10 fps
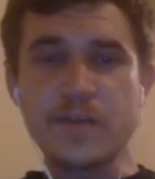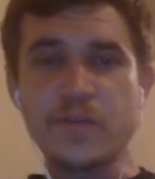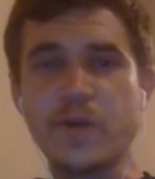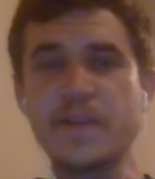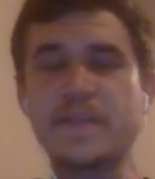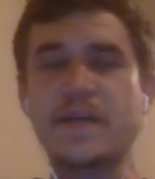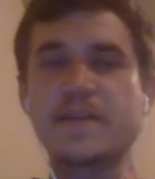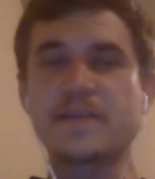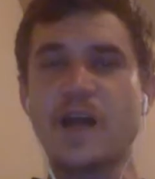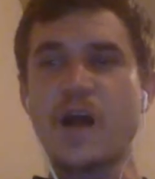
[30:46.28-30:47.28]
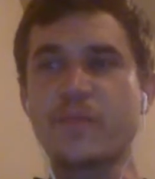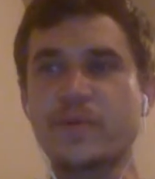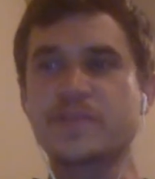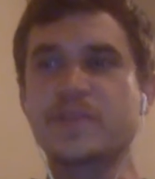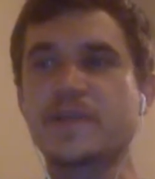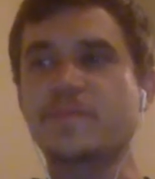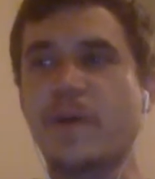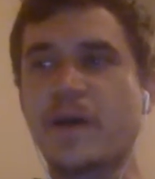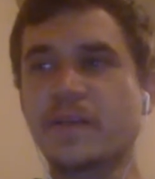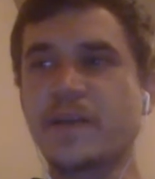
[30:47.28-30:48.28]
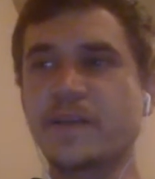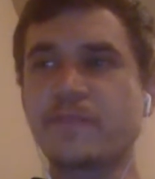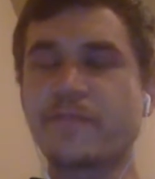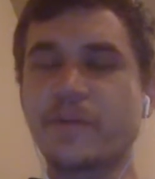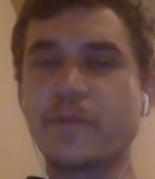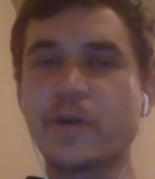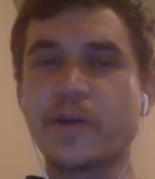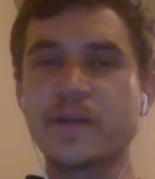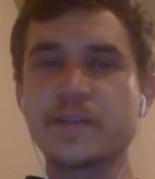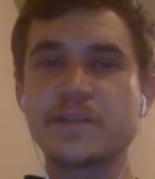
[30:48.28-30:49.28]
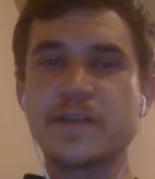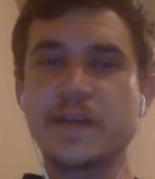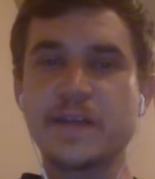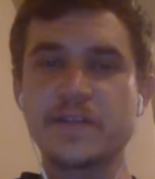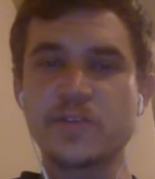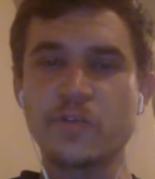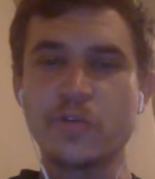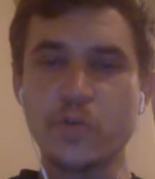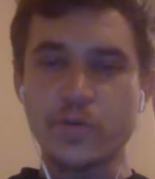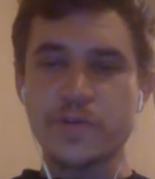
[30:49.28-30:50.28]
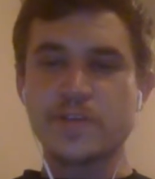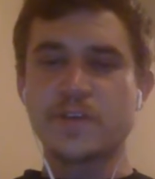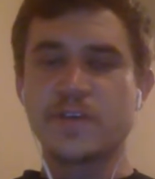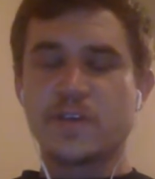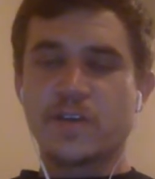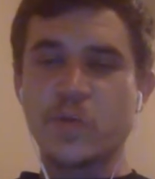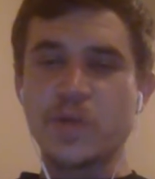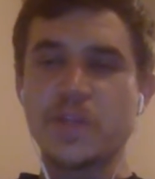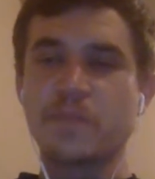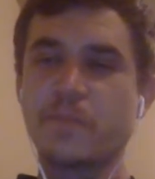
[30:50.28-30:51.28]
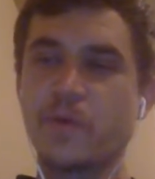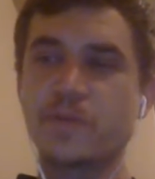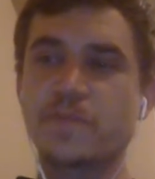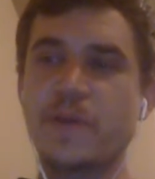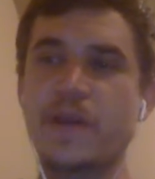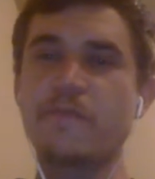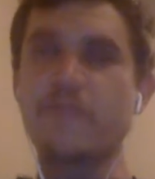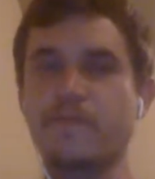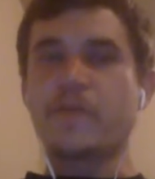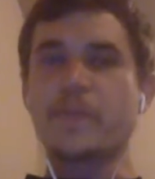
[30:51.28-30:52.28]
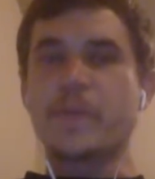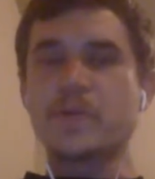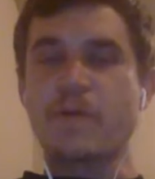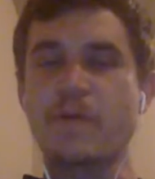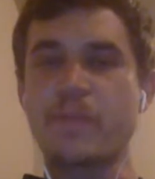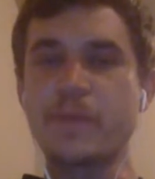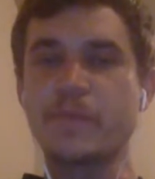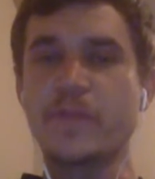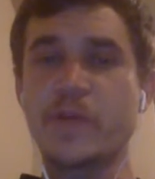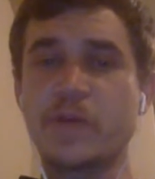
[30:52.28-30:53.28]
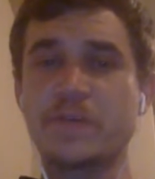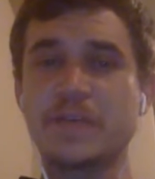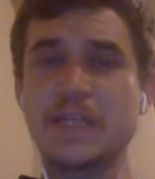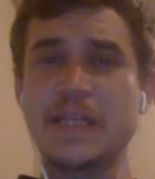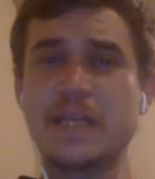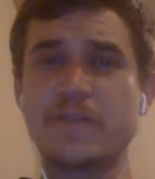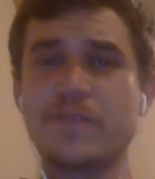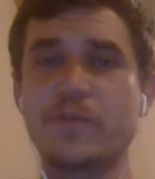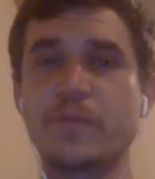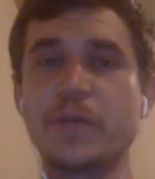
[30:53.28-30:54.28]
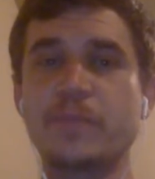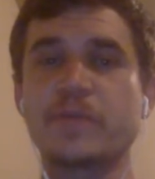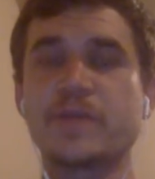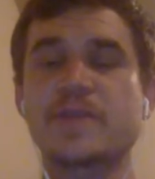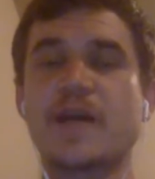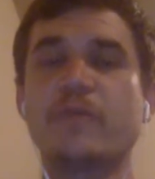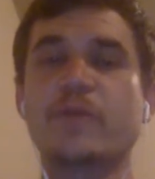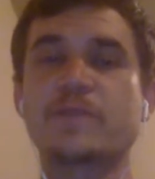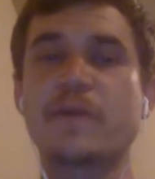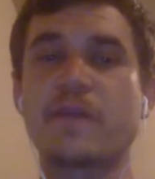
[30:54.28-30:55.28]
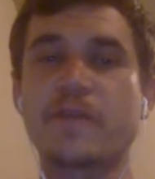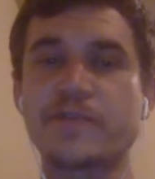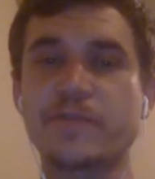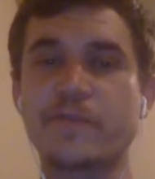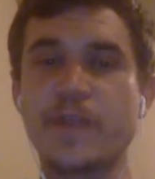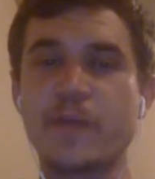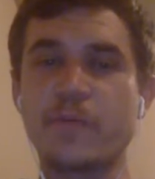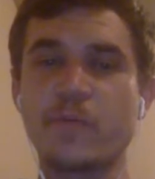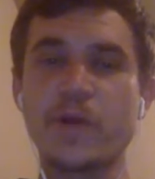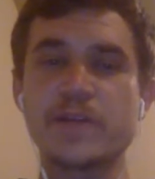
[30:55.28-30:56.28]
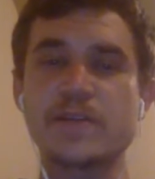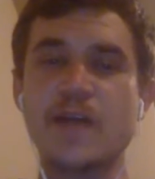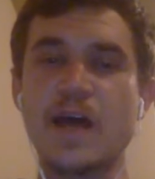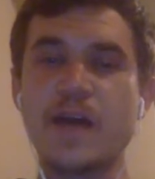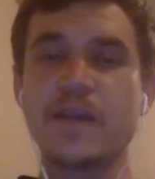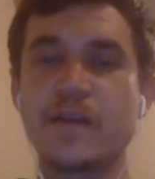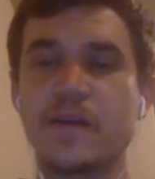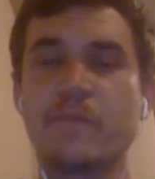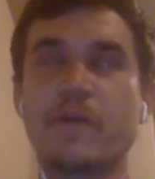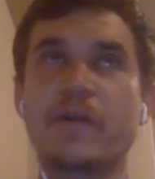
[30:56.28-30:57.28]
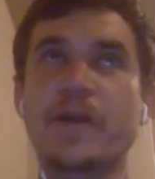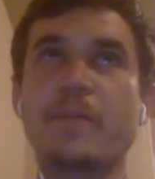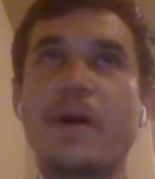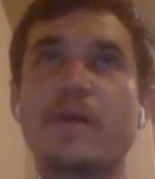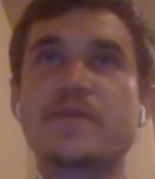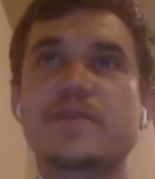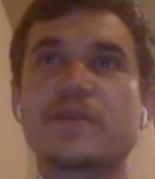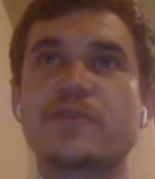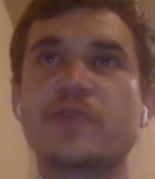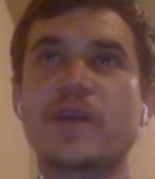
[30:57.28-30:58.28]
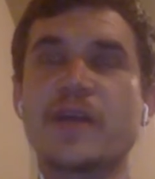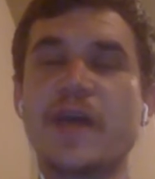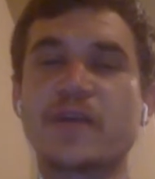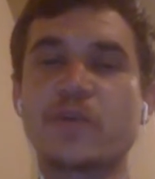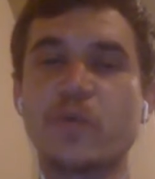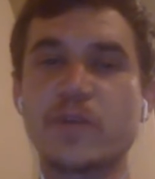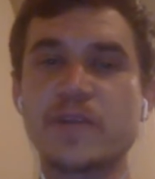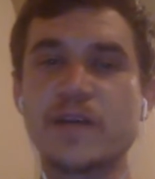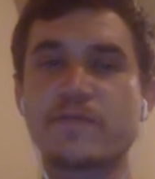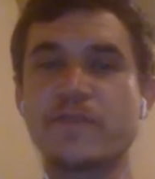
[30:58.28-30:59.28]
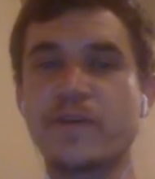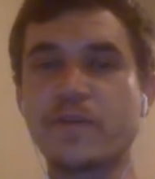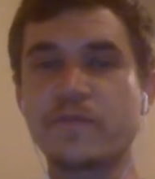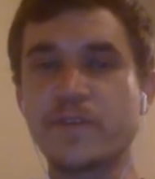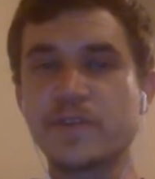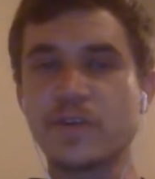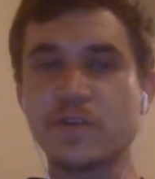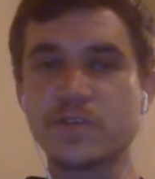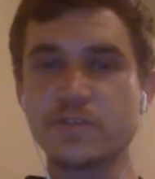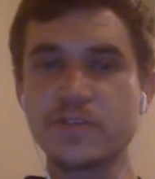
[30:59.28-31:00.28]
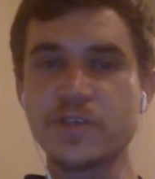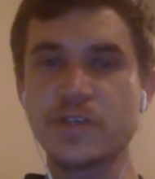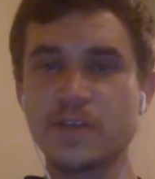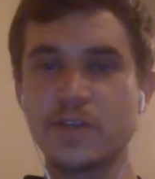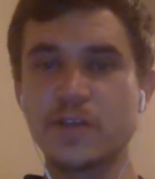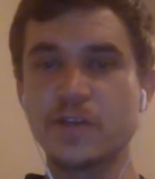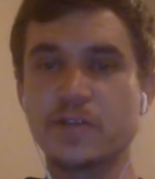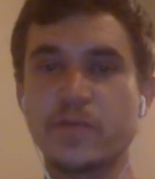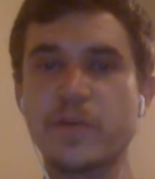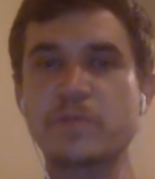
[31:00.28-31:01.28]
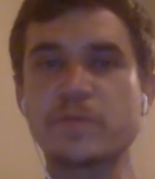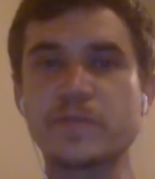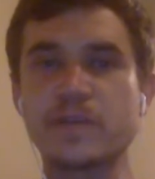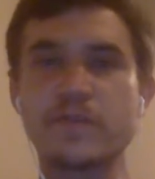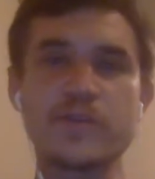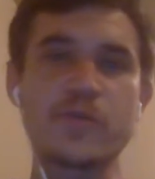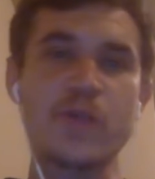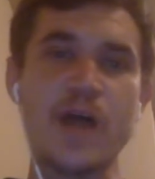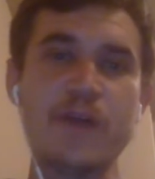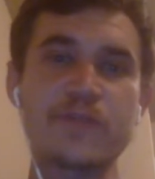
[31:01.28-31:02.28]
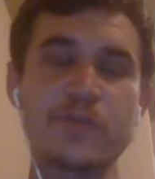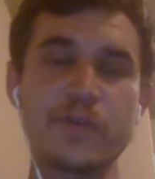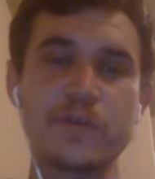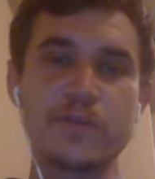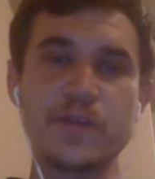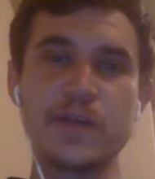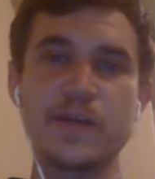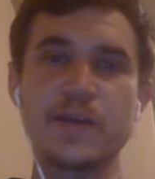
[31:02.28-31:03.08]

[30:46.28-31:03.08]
and the way that that is accomplished is by letting the free market take its own course. You want the most benefit for the most amount of people, then you have to let the individual people decide what's beneficial for them and what is not. By writing a policy, you try to enact a one-size-fits-all solution to a bunch of people's individual lives who are unique